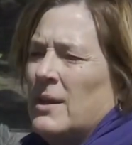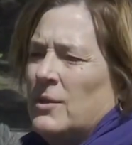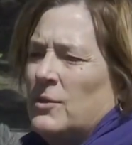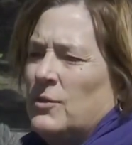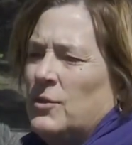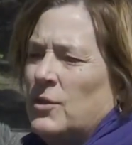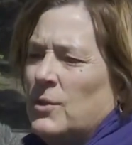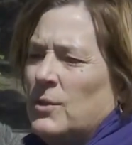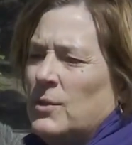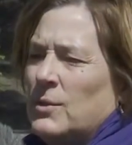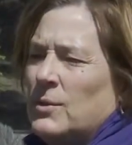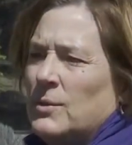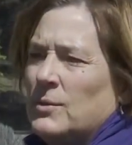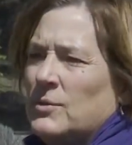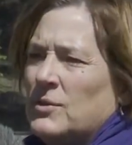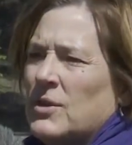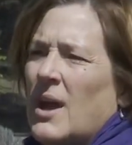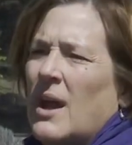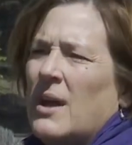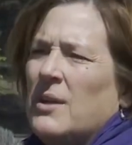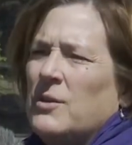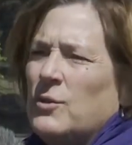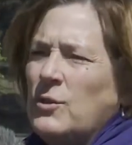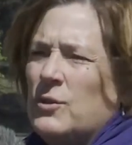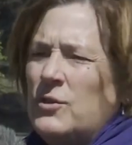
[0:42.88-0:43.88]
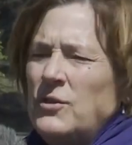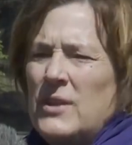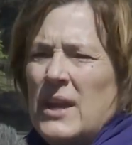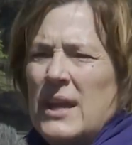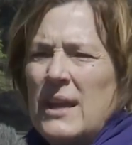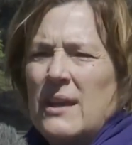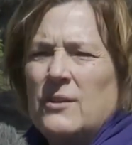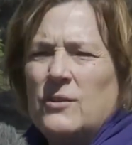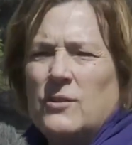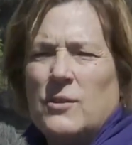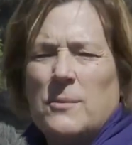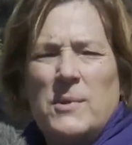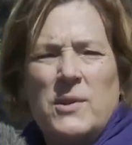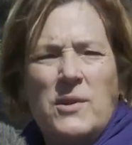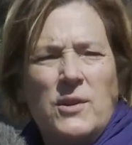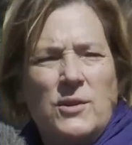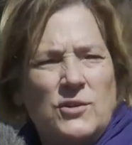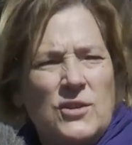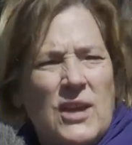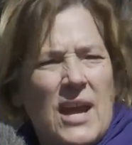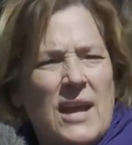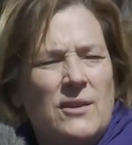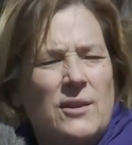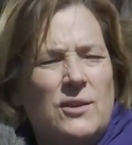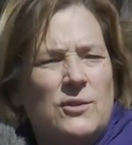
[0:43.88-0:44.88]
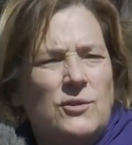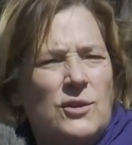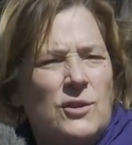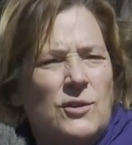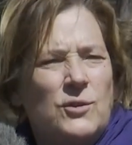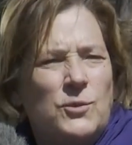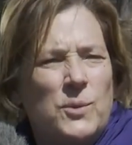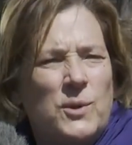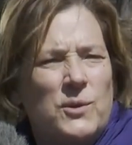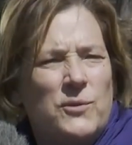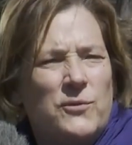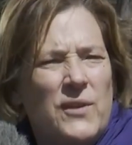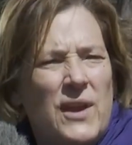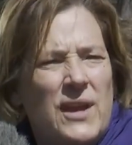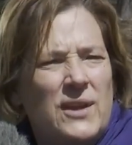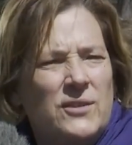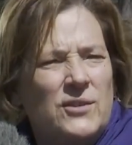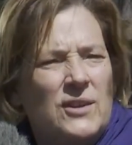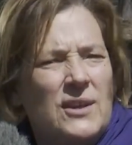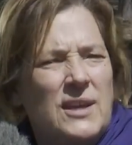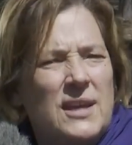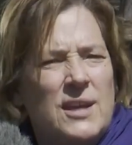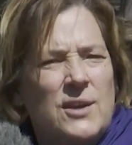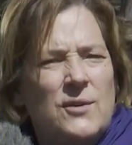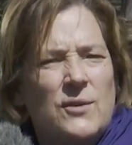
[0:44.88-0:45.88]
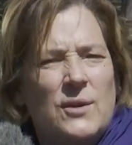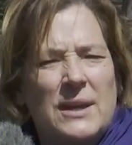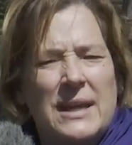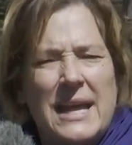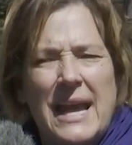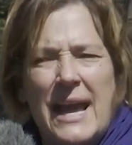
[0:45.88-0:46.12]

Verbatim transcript: to, to understand some of the challenges we're facing here in